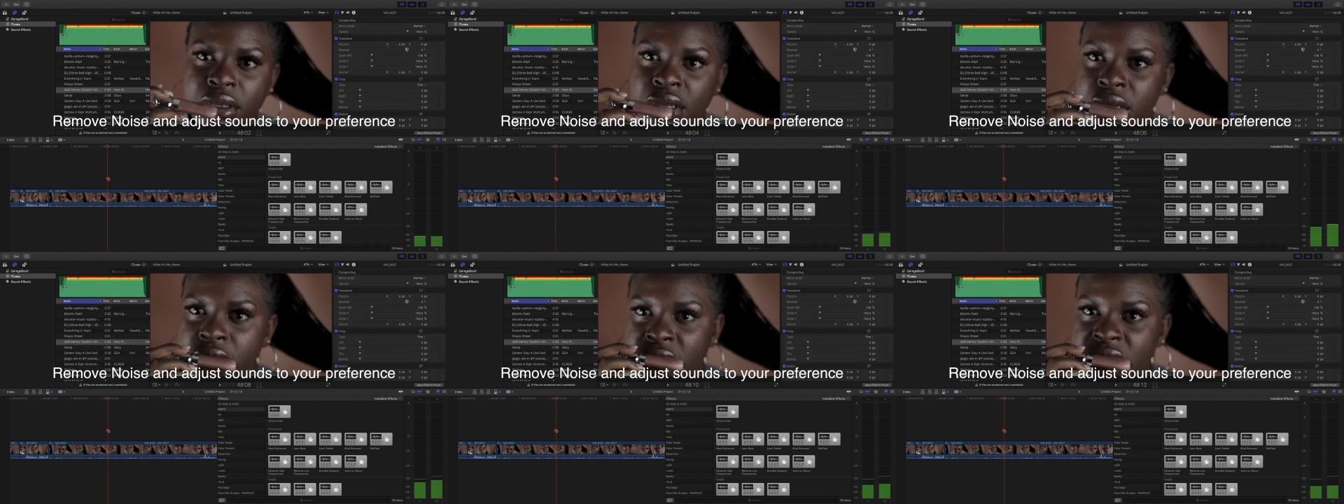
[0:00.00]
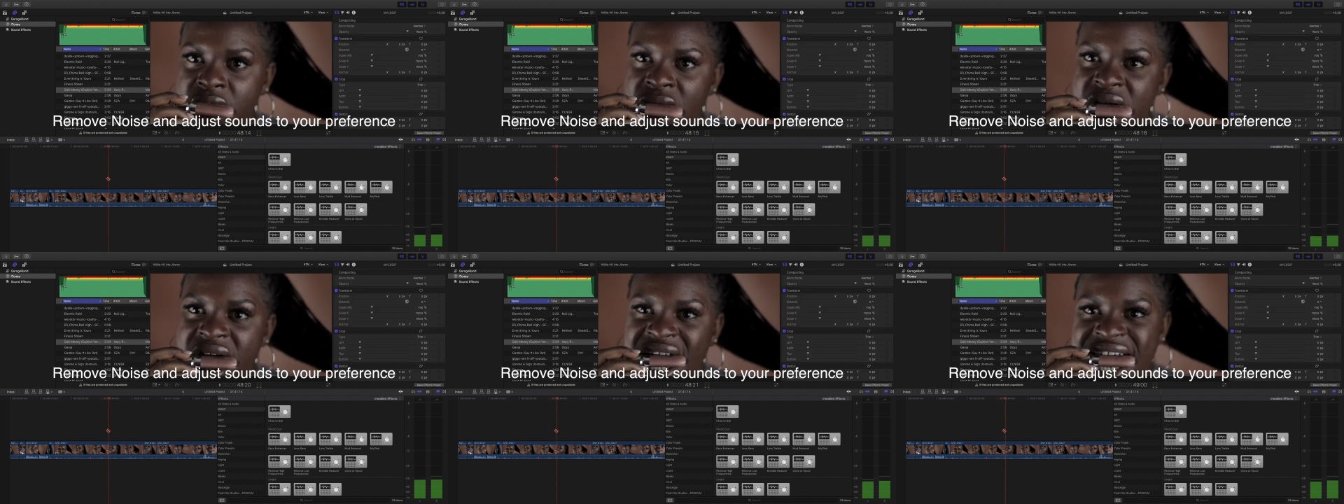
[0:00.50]
Your
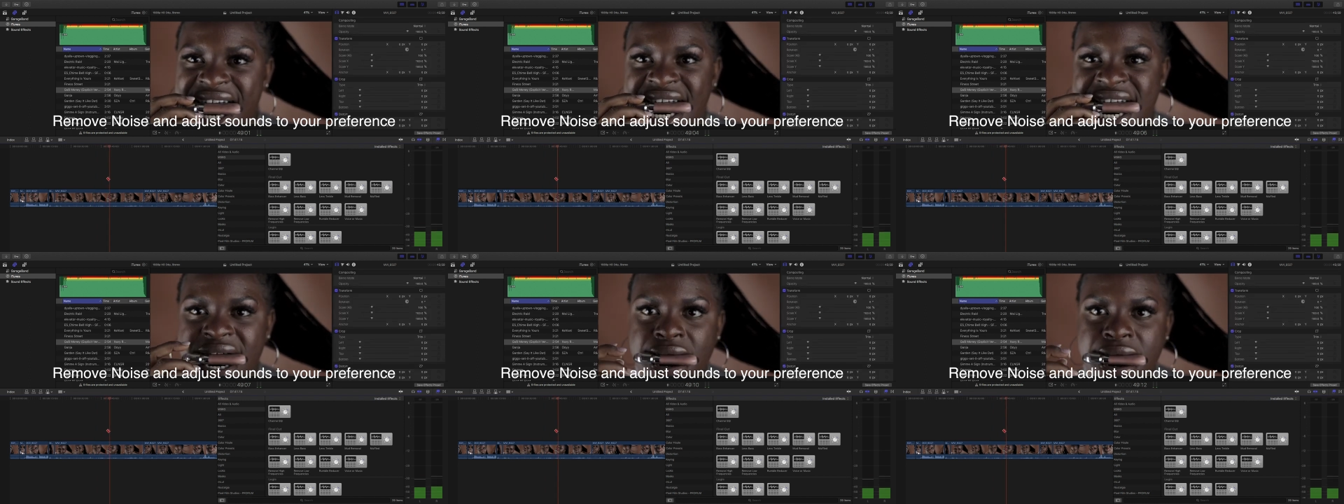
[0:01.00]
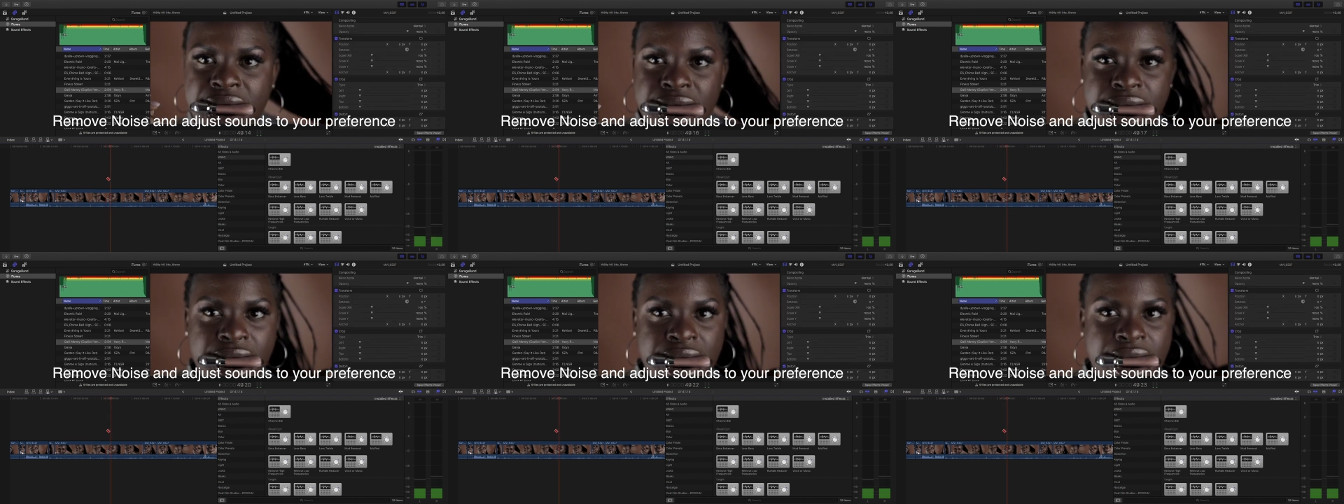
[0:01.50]
sound, your audio
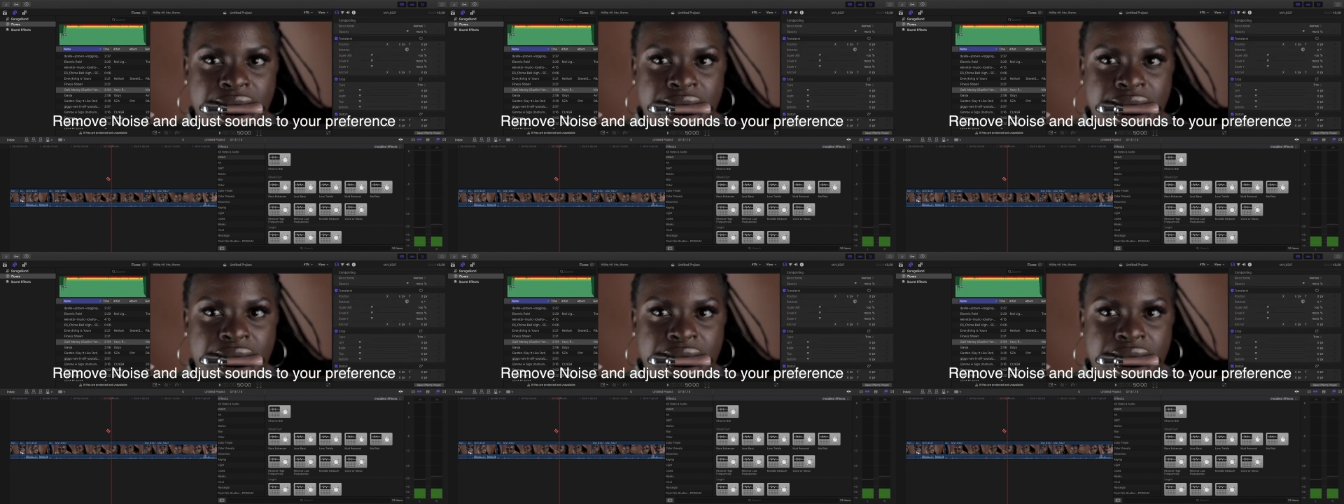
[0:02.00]
is really